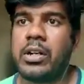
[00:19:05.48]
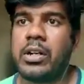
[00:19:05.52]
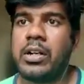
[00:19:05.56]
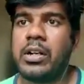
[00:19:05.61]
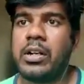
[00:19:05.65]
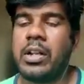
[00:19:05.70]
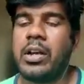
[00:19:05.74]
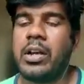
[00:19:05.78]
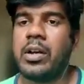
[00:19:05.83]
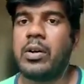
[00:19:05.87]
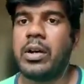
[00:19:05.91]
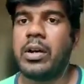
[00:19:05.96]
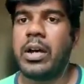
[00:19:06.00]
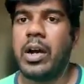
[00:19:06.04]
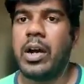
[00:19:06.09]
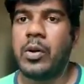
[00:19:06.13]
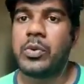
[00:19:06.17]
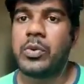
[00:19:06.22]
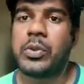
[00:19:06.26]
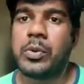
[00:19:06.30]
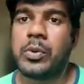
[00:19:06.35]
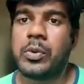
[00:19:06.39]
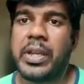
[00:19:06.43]

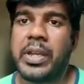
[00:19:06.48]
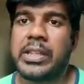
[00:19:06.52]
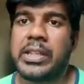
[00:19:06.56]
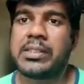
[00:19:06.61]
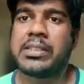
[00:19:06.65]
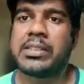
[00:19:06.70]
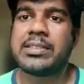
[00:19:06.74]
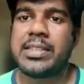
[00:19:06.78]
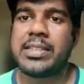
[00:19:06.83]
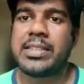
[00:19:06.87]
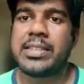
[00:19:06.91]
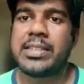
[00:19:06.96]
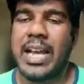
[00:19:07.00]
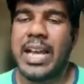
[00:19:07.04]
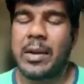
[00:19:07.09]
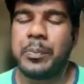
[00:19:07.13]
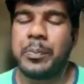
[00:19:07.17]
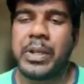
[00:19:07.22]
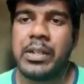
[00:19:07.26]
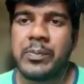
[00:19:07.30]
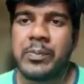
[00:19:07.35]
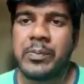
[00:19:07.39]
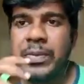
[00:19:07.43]
how to make this
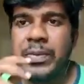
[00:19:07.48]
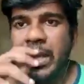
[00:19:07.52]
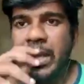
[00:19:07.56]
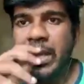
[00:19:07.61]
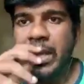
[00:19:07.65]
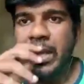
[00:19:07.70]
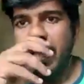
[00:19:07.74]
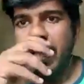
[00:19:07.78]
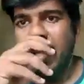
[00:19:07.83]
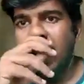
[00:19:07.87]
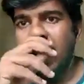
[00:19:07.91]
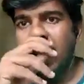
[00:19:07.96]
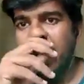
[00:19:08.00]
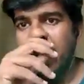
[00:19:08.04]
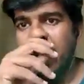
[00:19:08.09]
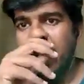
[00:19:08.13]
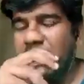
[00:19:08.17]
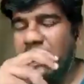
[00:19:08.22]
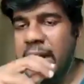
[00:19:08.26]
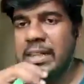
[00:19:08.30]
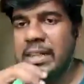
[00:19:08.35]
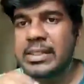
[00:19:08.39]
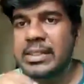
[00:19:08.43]
happen.
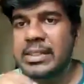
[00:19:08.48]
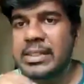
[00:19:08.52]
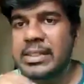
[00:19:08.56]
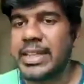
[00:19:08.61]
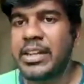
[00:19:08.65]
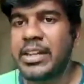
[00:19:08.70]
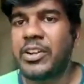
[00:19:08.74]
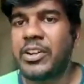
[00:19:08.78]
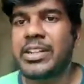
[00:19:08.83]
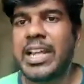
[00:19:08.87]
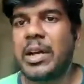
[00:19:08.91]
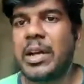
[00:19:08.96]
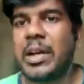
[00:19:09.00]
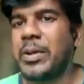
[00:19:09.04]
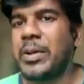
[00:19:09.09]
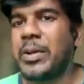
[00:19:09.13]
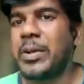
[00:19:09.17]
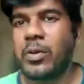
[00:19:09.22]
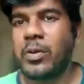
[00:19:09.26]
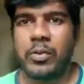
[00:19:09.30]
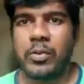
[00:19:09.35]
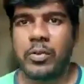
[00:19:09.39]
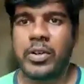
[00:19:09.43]
And this cannot happen
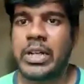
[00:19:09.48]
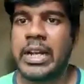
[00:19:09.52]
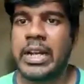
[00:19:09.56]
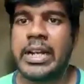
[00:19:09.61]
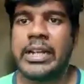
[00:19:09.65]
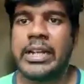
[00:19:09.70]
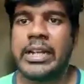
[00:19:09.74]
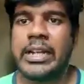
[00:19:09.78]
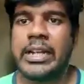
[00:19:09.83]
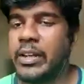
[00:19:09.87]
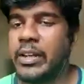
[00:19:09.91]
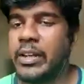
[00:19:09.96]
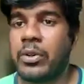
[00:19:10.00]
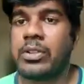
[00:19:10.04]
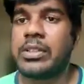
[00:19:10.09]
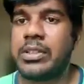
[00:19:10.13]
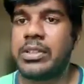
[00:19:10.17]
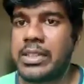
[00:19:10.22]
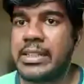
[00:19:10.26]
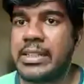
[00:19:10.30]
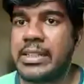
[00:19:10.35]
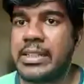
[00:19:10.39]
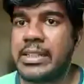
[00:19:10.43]
overnight. I don't
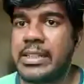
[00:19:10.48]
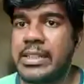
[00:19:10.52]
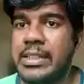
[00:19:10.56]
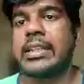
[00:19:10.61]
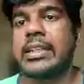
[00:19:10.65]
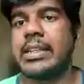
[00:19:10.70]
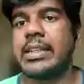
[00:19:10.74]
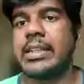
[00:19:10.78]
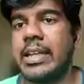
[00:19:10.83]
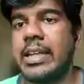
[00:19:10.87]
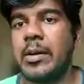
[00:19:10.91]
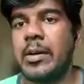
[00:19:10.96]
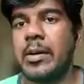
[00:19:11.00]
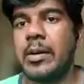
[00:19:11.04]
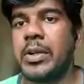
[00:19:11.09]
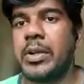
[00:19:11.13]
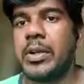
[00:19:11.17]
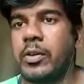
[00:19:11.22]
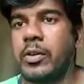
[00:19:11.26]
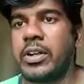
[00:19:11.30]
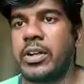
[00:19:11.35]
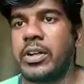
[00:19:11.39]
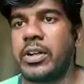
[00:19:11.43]
think that it can happen
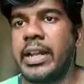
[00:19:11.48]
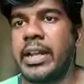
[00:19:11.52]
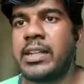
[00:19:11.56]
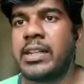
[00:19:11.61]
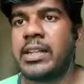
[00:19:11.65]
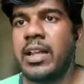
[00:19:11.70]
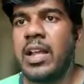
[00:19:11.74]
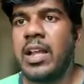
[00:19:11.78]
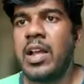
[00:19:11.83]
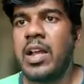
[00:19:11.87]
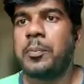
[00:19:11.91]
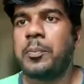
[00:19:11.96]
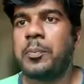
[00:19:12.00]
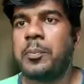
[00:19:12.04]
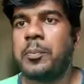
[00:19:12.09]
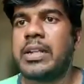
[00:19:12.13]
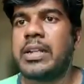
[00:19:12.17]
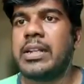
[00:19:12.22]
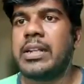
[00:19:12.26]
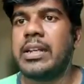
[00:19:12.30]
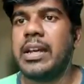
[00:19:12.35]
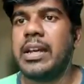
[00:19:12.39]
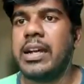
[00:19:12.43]
overnight, but,
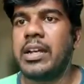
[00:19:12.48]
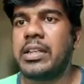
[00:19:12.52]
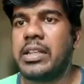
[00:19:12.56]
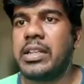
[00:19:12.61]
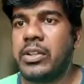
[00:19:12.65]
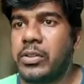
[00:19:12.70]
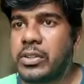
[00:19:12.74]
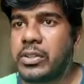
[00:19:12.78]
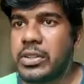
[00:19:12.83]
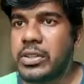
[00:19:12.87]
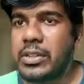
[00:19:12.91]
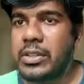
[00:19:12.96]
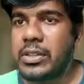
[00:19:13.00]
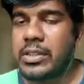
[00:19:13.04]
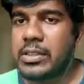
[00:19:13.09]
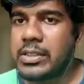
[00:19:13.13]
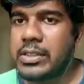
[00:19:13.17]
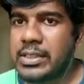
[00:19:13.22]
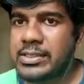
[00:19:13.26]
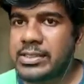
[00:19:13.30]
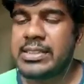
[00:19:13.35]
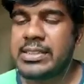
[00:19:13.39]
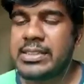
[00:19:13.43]
this
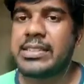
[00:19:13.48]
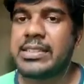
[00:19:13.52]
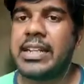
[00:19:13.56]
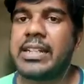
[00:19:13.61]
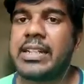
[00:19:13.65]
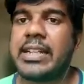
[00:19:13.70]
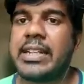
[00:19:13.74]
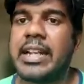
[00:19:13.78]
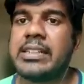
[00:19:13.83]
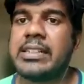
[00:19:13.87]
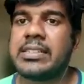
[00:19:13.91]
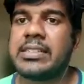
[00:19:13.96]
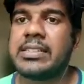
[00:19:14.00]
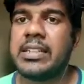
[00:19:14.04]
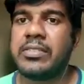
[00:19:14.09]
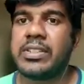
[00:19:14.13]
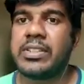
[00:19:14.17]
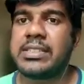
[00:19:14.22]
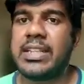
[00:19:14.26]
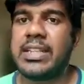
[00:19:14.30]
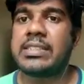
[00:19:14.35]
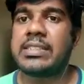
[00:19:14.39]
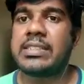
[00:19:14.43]
incident can serve as a
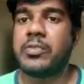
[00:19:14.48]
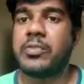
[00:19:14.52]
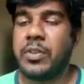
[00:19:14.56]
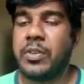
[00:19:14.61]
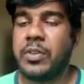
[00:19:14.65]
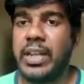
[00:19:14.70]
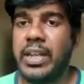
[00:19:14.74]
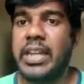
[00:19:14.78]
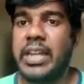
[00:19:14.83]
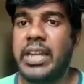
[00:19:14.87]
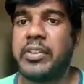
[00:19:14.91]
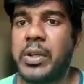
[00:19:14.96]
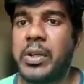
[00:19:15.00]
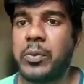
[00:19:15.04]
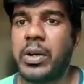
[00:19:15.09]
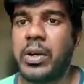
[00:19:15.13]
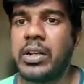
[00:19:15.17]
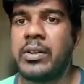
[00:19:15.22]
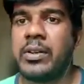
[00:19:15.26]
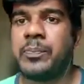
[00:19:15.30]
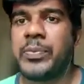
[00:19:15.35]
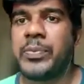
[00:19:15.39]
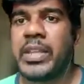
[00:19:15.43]
lesson for everyone.
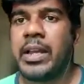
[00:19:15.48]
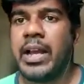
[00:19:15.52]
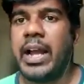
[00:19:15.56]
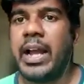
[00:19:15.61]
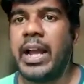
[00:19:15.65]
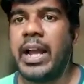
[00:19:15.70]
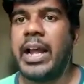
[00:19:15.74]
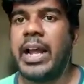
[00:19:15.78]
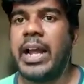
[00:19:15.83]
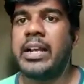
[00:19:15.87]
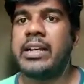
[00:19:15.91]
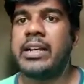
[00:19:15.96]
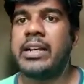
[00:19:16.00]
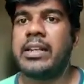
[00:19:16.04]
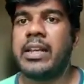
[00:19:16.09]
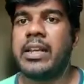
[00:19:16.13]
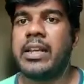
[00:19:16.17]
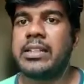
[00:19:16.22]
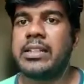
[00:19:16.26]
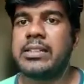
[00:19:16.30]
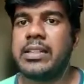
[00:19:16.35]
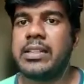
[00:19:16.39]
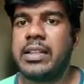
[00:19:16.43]
And,
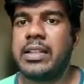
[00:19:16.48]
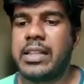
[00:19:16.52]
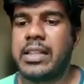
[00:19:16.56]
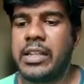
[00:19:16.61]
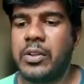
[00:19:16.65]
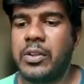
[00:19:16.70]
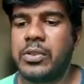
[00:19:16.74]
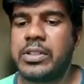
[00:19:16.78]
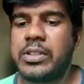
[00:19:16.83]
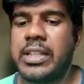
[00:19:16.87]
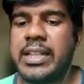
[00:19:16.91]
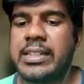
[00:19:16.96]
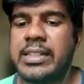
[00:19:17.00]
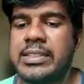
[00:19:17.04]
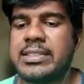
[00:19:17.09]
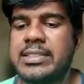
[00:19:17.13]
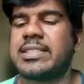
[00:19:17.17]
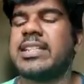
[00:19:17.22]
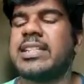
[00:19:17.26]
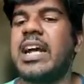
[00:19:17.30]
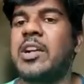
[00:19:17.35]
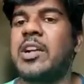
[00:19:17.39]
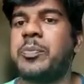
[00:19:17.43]
they
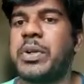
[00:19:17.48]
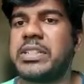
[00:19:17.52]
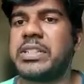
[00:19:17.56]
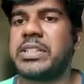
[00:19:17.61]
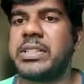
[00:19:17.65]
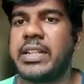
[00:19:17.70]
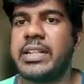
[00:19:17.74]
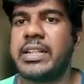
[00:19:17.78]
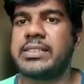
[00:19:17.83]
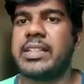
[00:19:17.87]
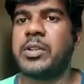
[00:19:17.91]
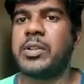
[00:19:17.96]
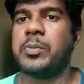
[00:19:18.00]
start pressurizing